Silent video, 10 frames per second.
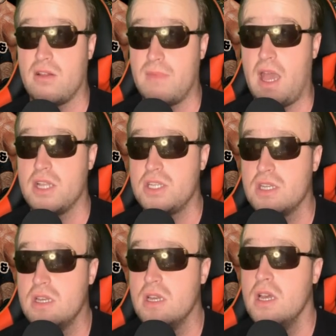Classic
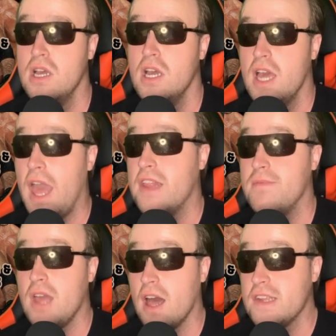match. tag team match. And right. to
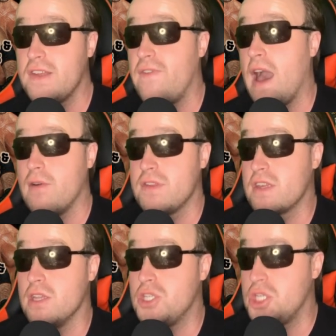be honest, if I was
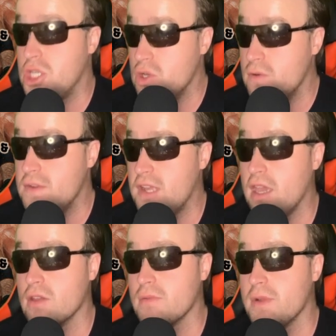going to choose
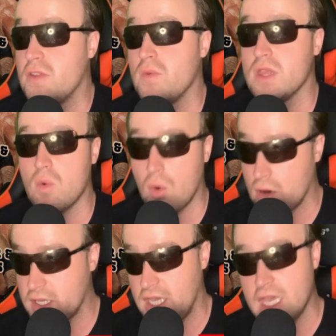either between the
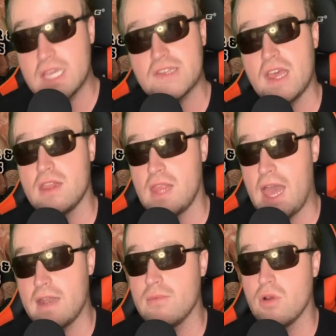War Kings and
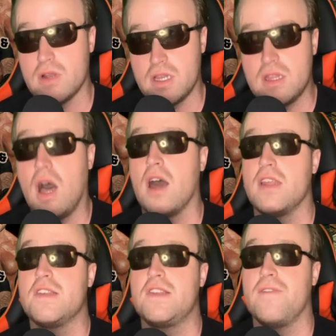Latimer and
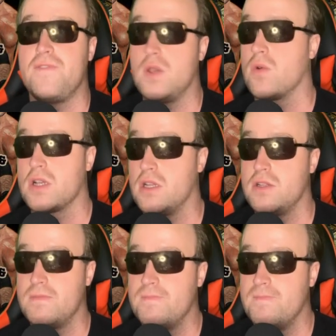Adonis, if I going to
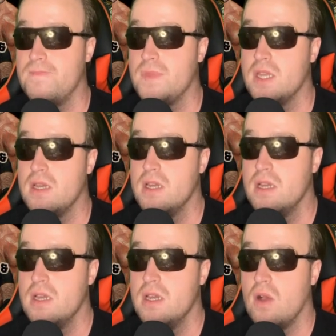chosen Latimer
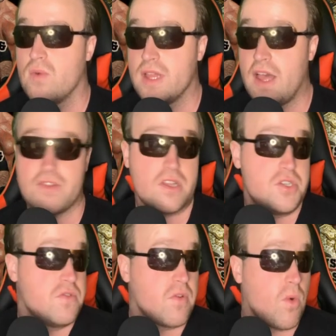and Adonis. Really? I was going
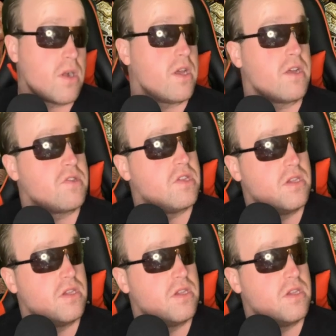to choose the War Kings.